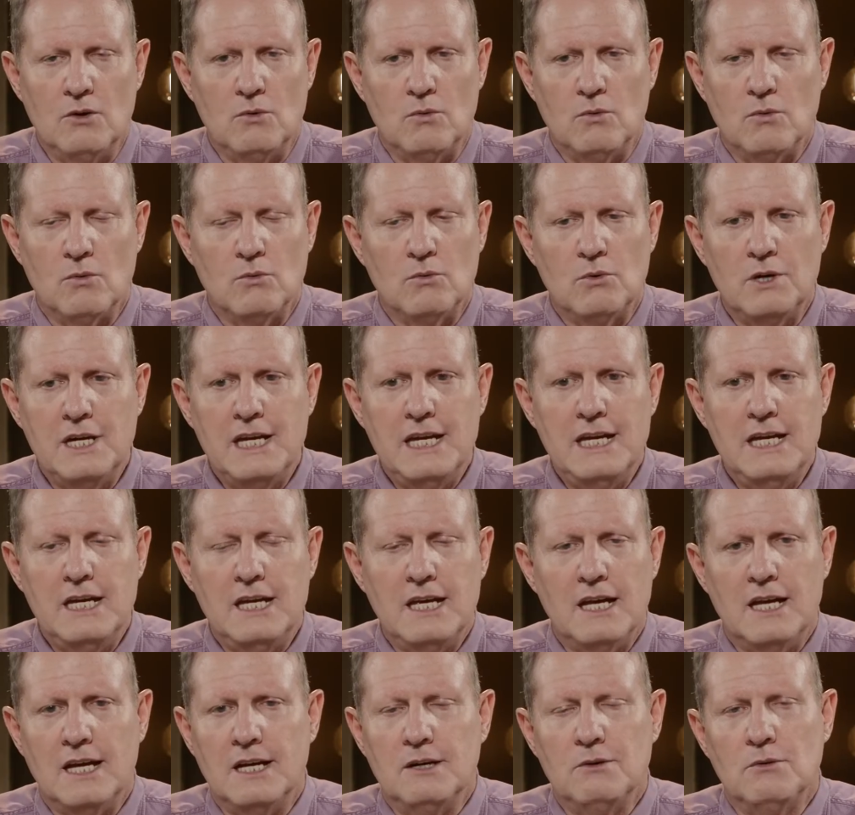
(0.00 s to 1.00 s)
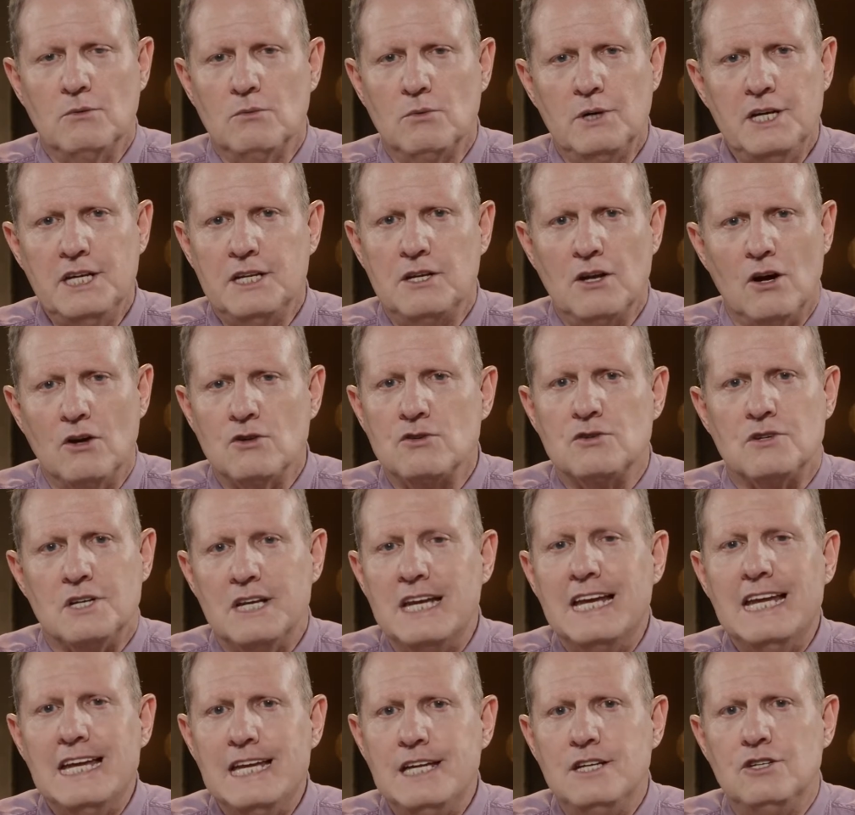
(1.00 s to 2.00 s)
we don't
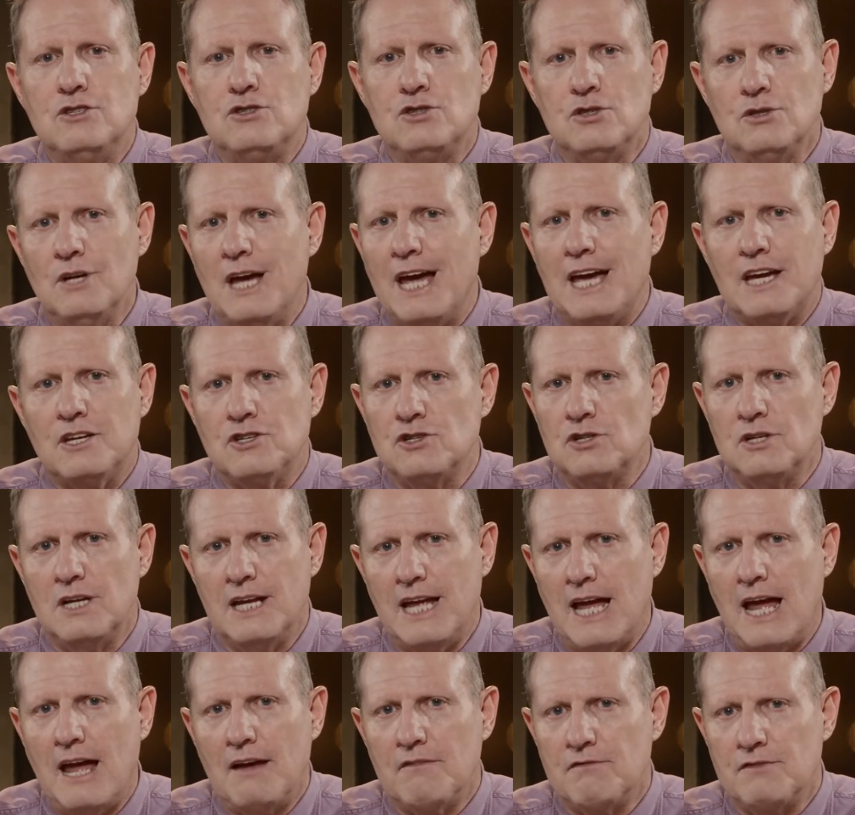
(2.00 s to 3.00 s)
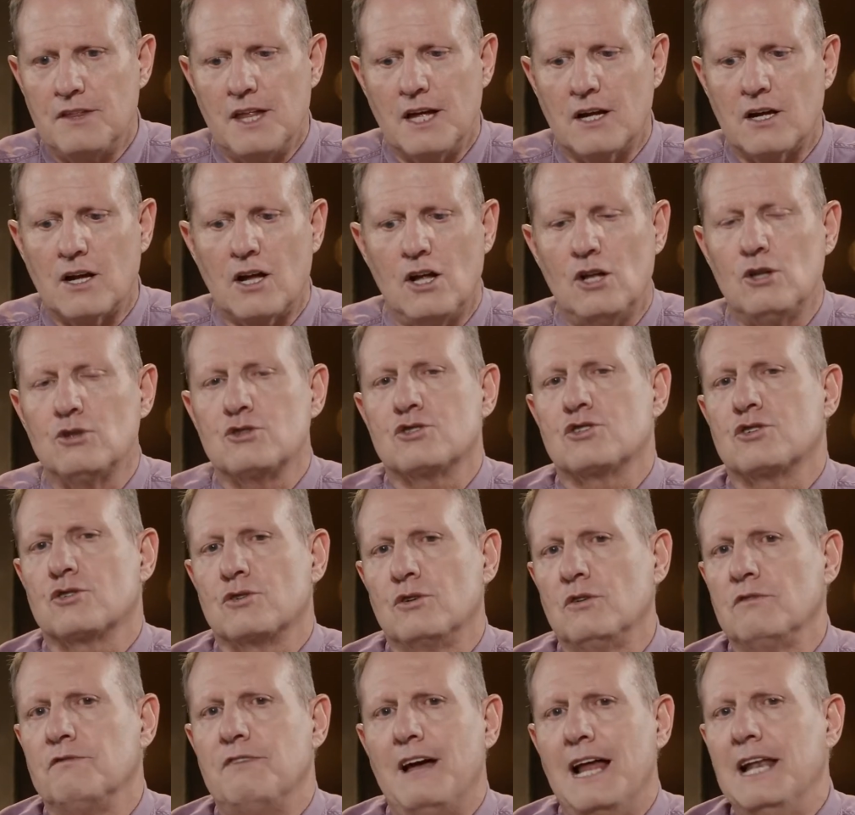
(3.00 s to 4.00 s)
need to actually have the
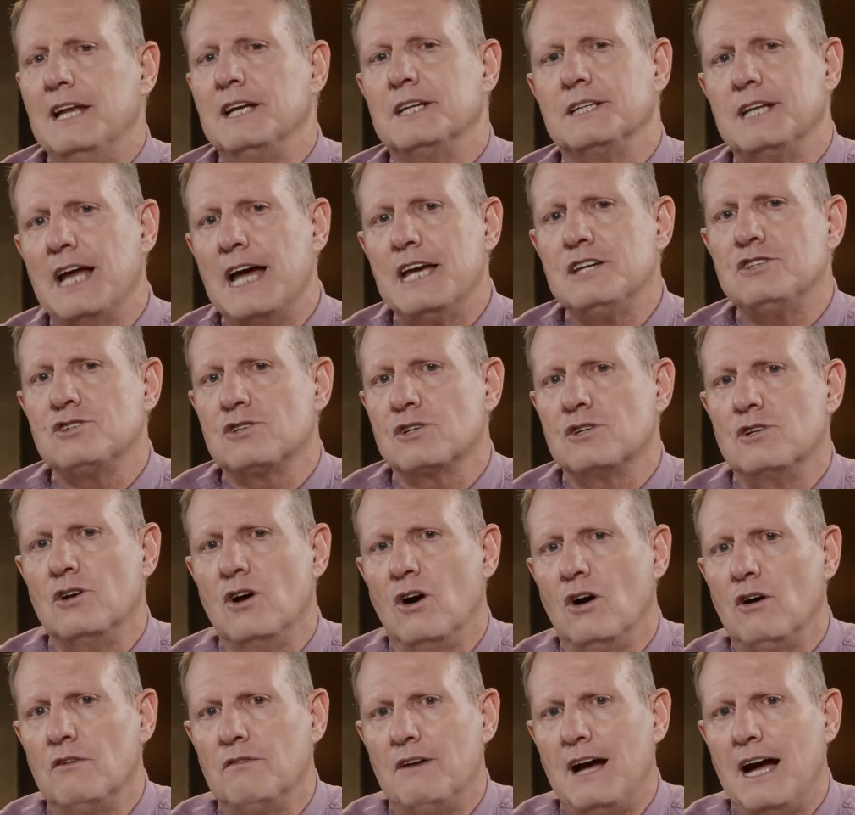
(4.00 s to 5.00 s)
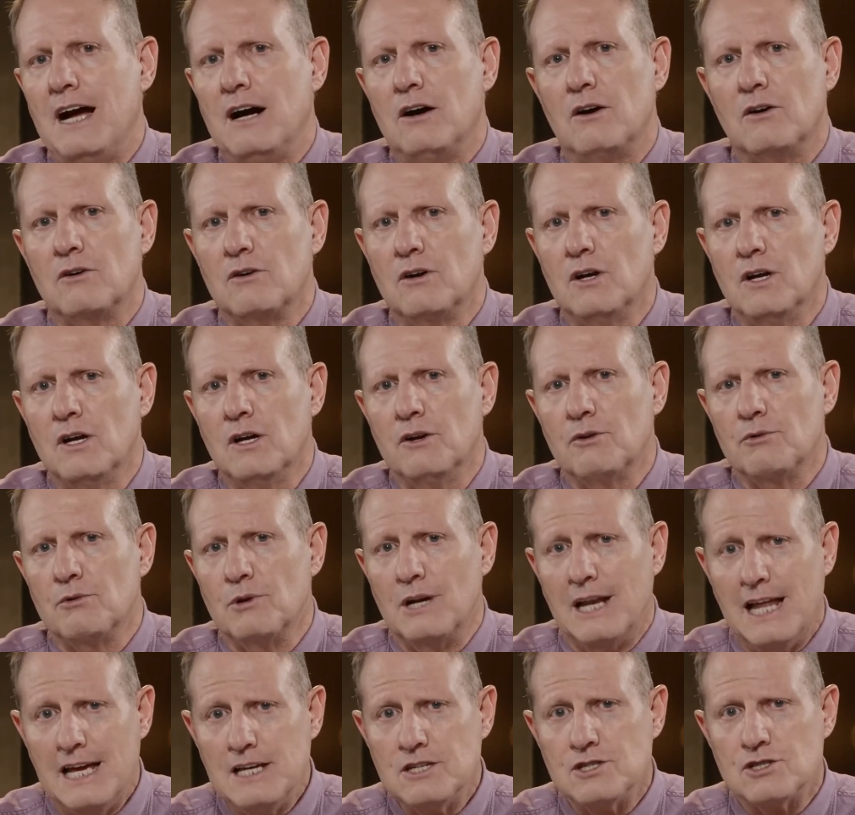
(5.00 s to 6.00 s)
cultural validation of our
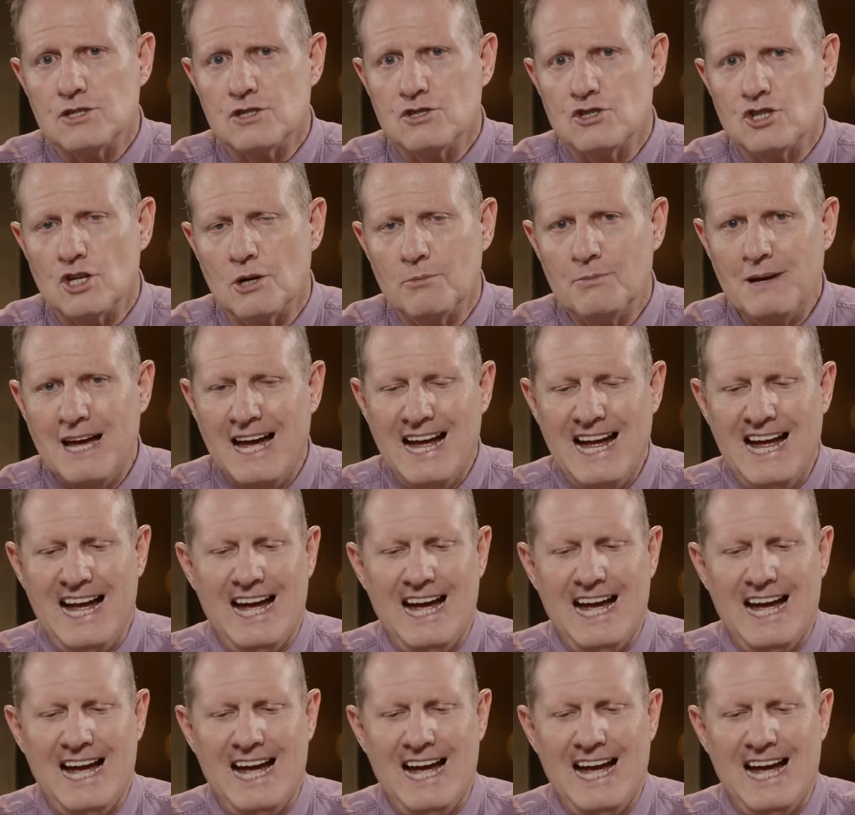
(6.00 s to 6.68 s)
relationship.